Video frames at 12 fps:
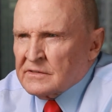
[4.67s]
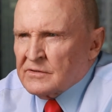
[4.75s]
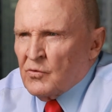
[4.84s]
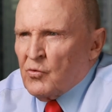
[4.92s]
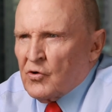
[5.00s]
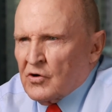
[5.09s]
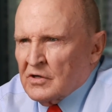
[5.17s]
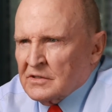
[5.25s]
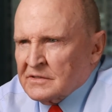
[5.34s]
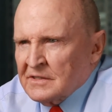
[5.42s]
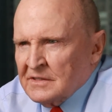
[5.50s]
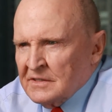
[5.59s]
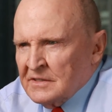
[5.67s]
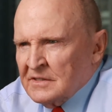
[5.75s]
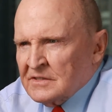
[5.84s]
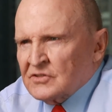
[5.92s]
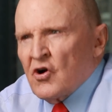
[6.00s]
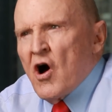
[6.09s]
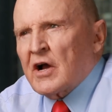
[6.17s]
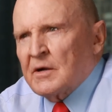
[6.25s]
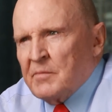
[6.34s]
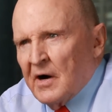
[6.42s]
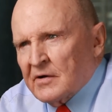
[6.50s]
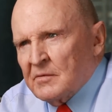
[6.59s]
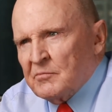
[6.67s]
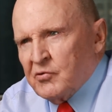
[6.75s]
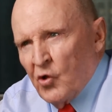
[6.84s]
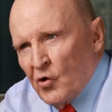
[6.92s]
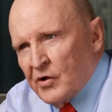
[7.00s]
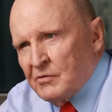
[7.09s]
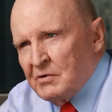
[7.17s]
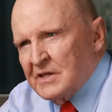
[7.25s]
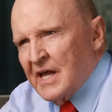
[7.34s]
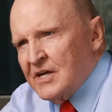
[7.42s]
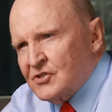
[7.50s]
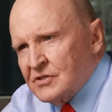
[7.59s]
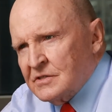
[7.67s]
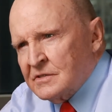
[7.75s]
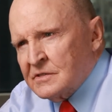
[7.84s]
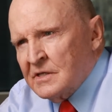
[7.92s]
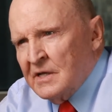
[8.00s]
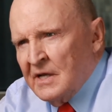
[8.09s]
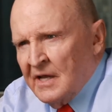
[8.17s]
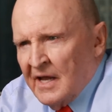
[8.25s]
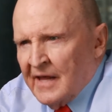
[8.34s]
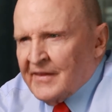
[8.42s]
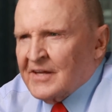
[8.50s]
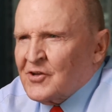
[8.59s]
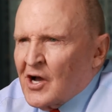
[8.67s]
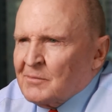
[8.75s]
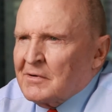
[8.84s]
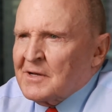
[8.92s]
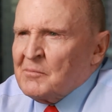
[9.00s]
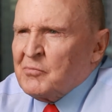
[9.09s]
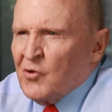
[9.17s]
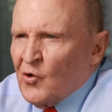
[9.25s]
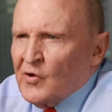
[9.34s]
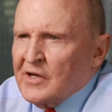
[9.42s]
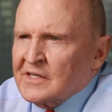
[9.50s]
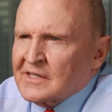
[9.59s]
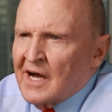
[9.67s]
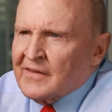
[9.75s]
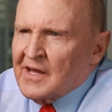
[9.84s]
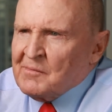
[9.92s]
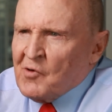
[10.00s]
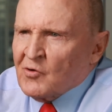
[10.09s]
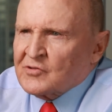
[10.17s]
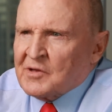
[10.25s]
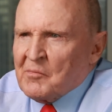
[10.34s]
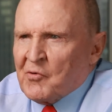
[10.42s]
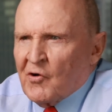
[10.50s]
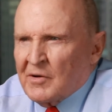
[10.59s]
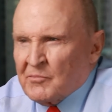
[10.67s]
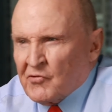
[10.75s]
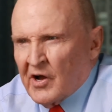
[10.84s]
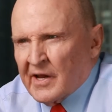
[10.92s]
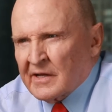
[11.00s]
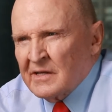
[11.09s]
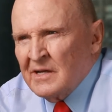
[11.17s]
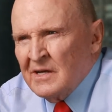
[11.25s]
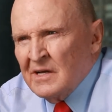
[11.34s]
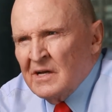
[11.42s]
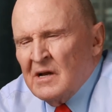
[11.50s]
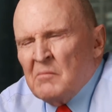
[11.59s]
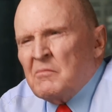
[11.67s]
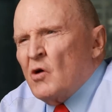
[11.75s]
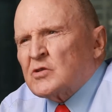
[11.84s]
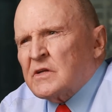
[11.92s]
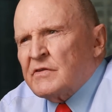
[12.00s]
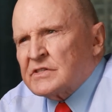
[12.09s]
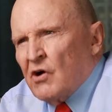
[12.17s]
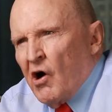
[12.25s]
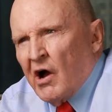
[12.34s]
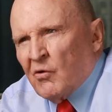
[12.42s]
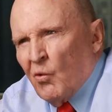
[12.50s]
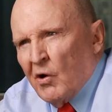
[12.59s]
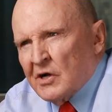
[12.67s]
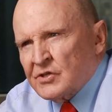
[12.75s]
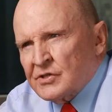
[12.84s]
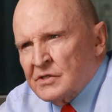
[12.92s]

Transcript: the world talk about employee relations and they talk about employees are their most important product. Most of it's hogwash.